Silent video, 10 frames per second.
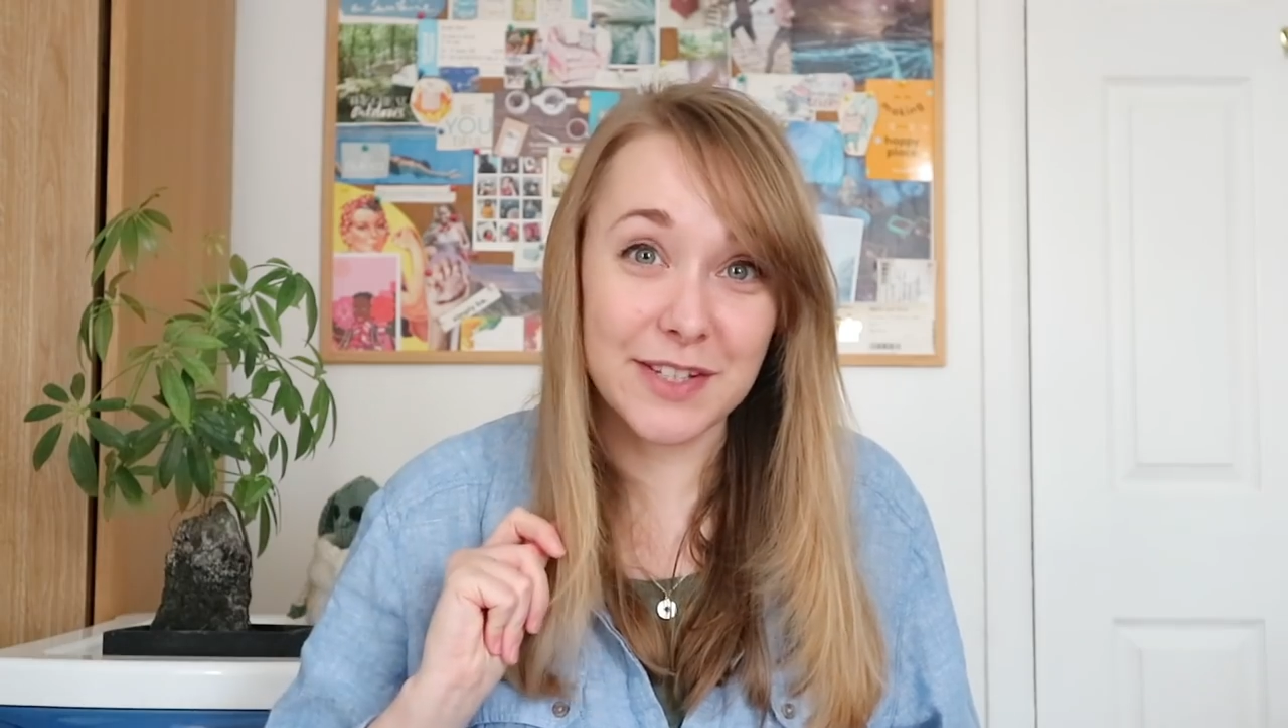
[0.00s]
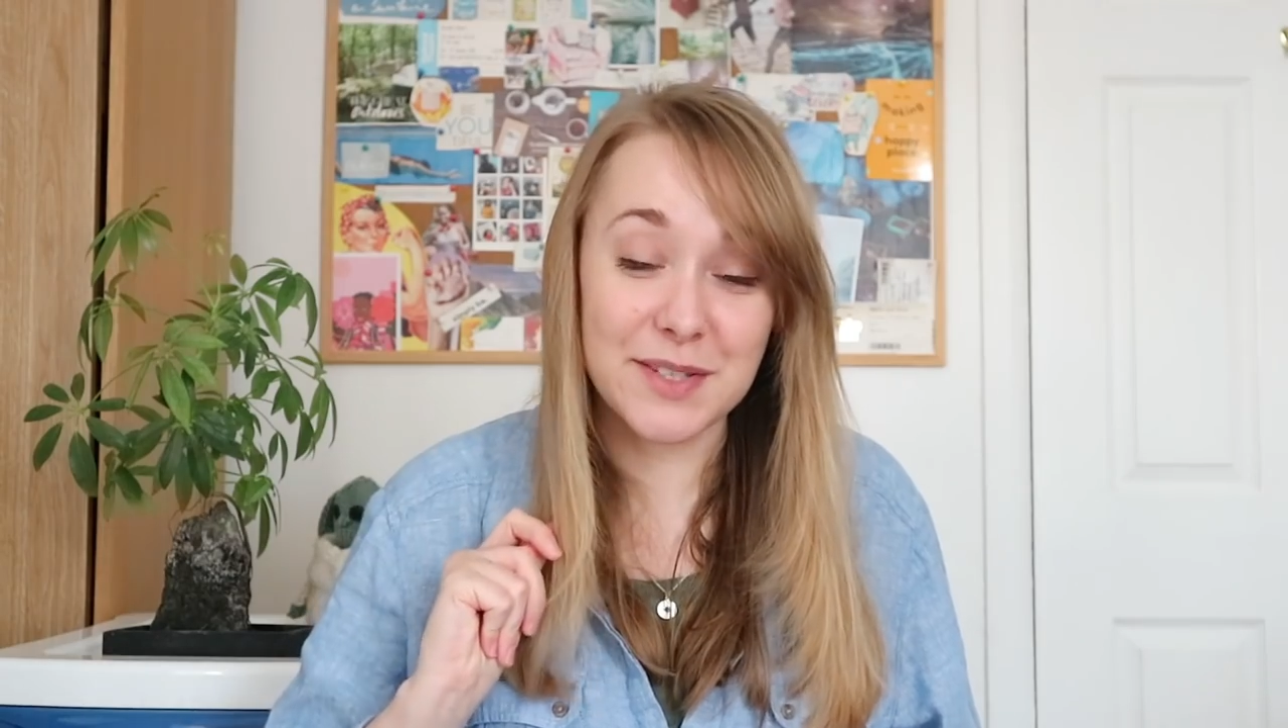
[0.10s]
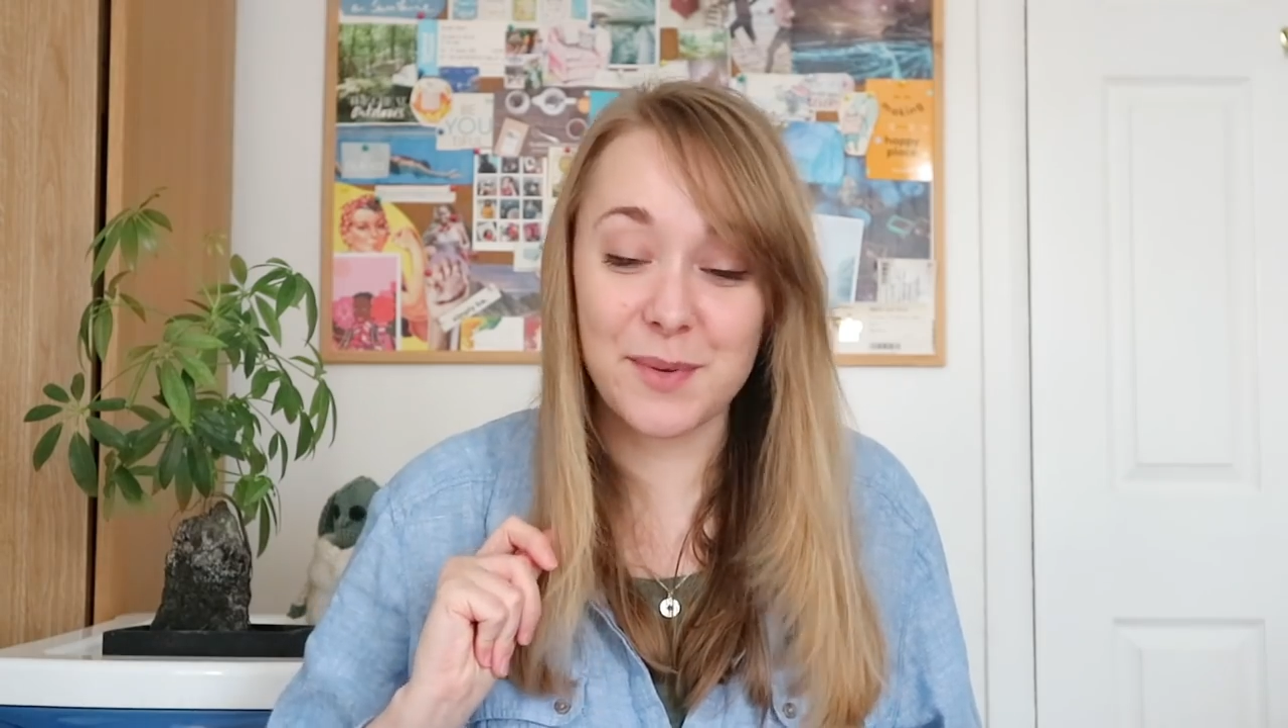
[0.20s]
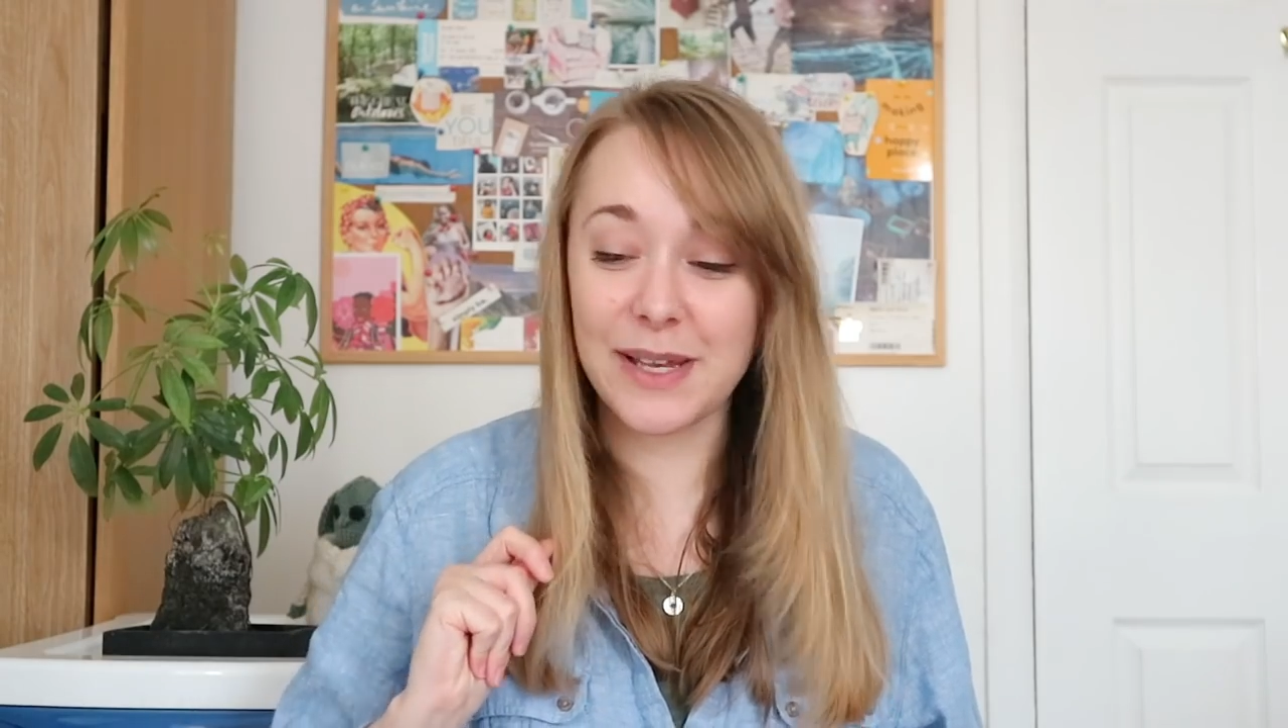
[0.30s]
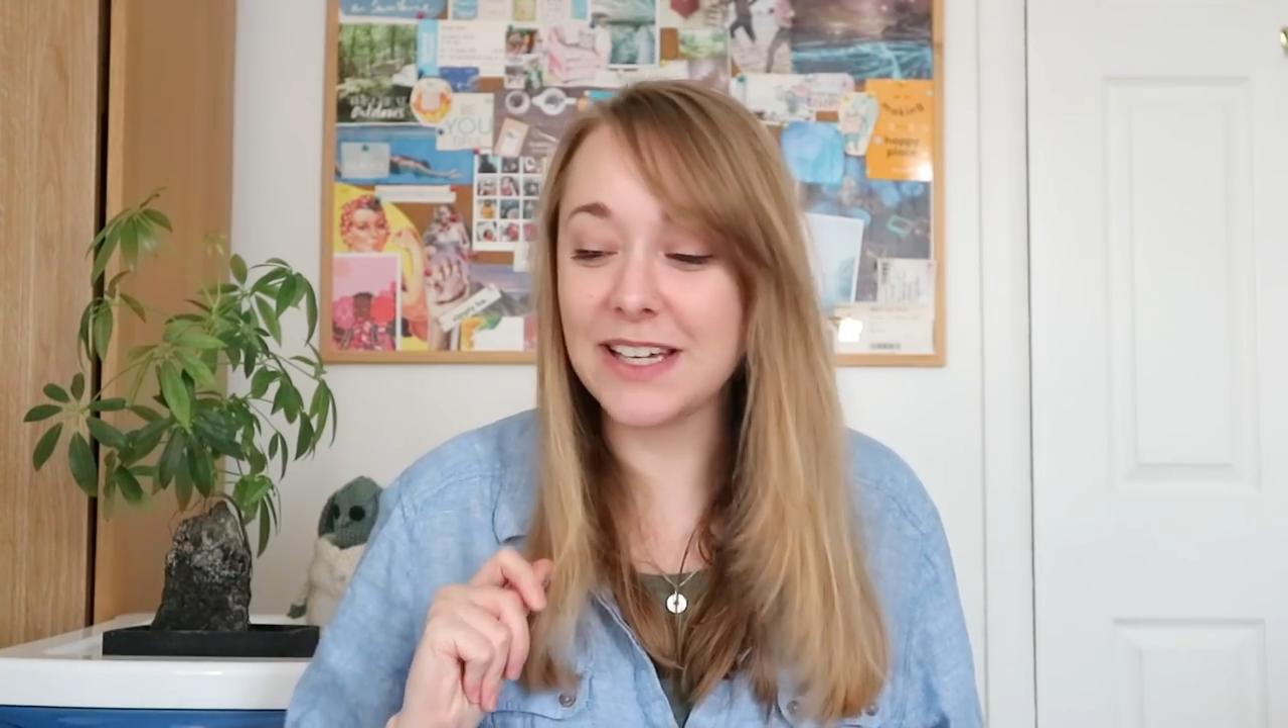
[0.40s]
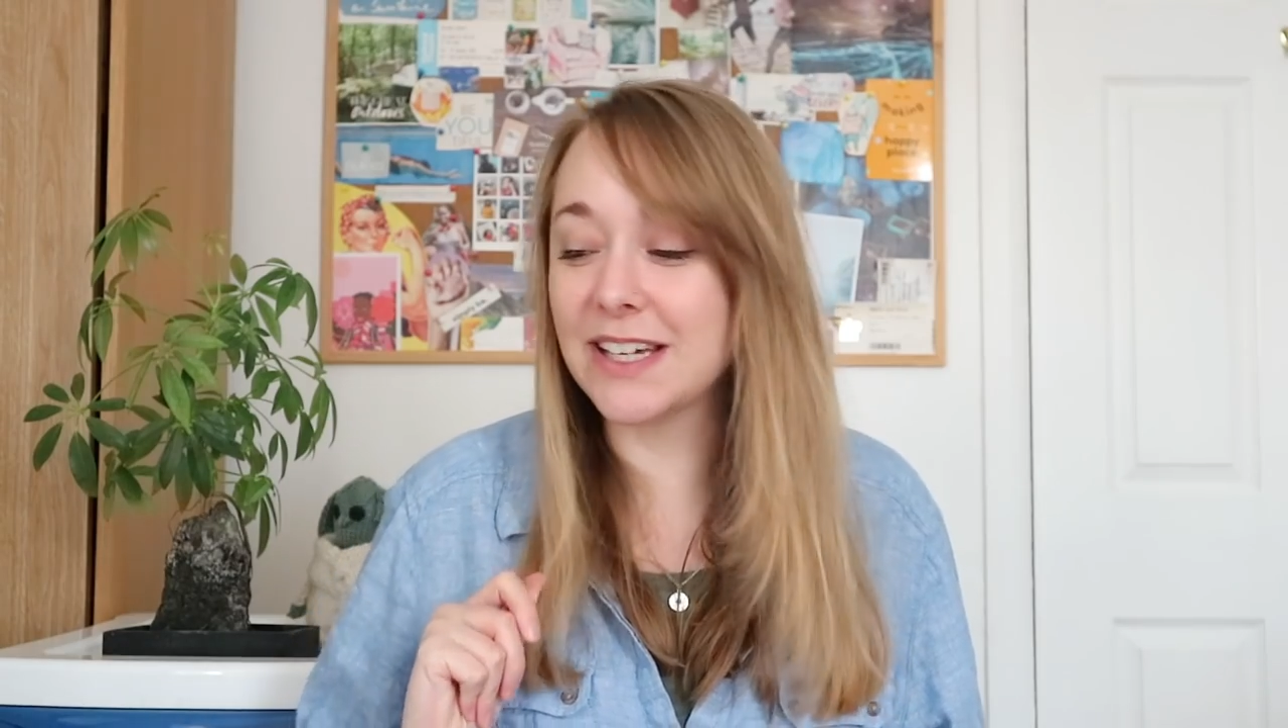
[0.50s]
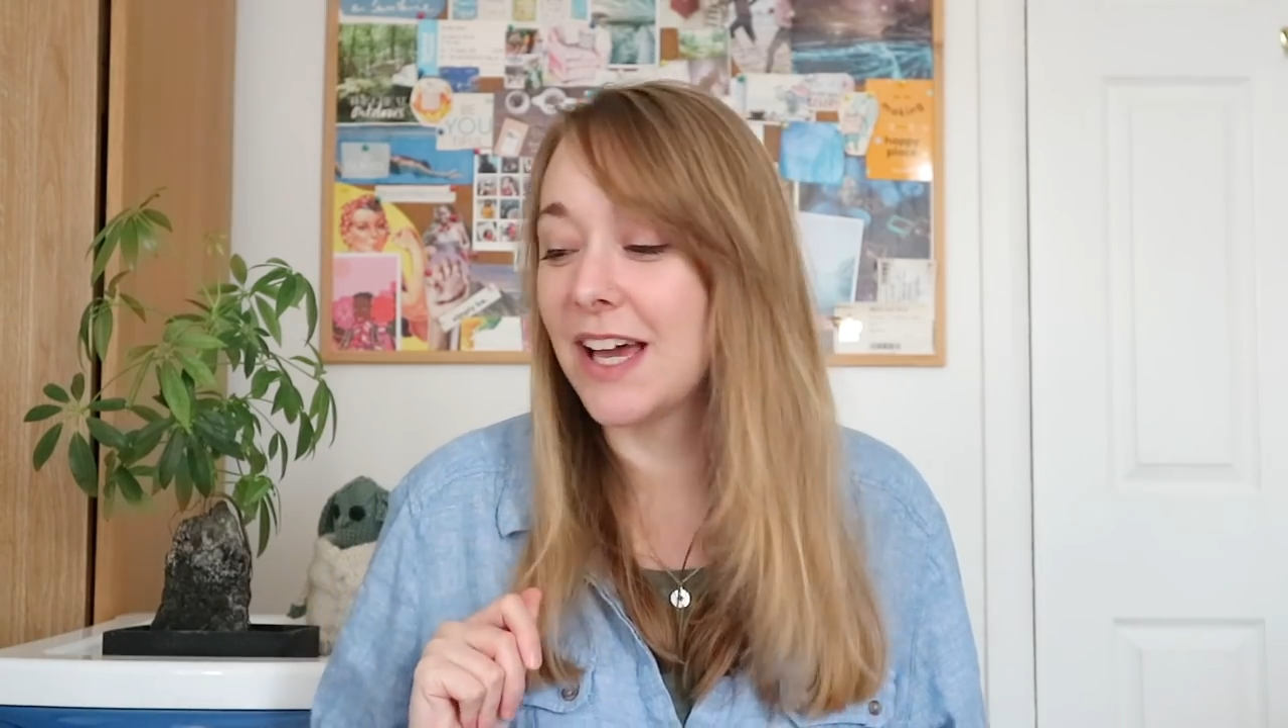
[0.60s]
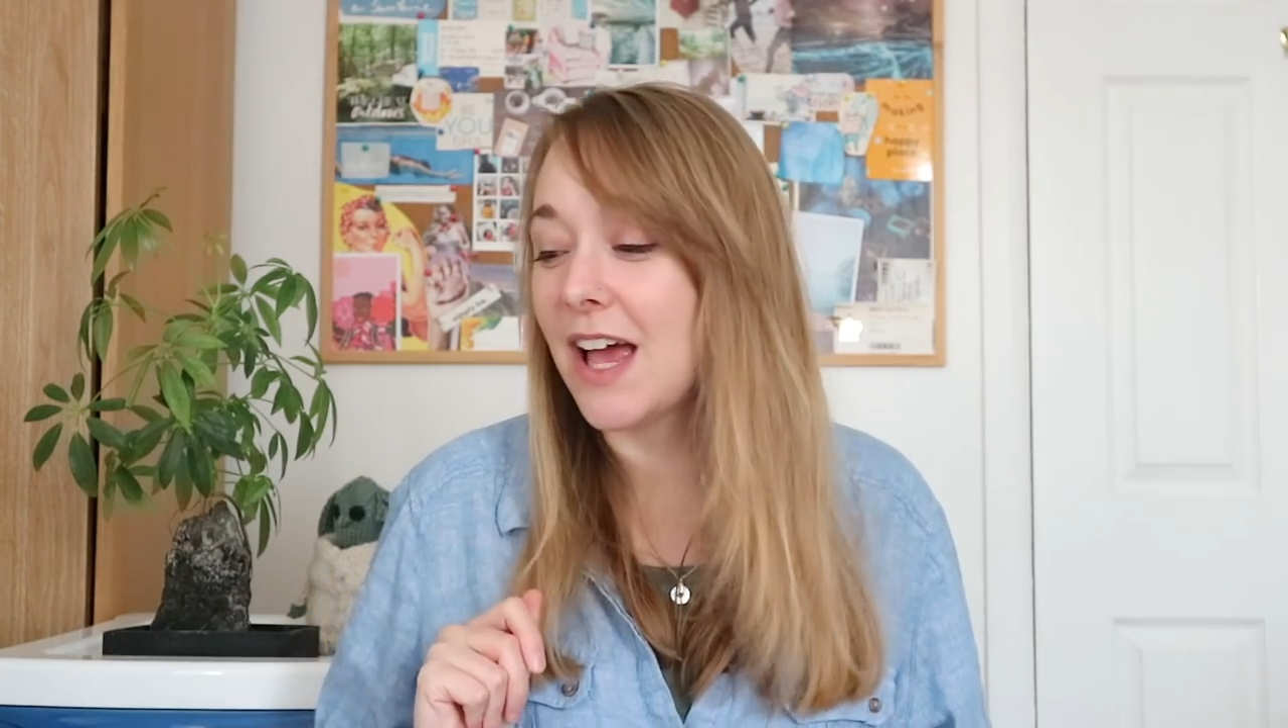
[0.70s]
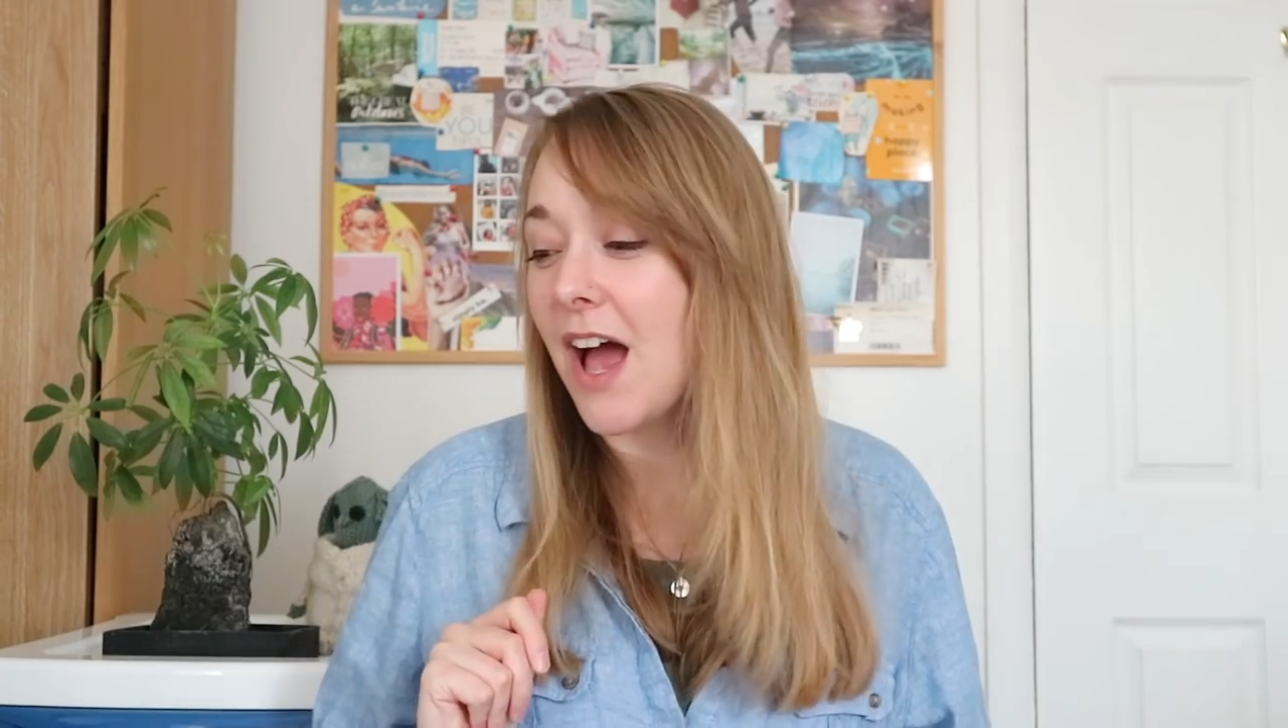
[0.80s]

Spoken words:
this week,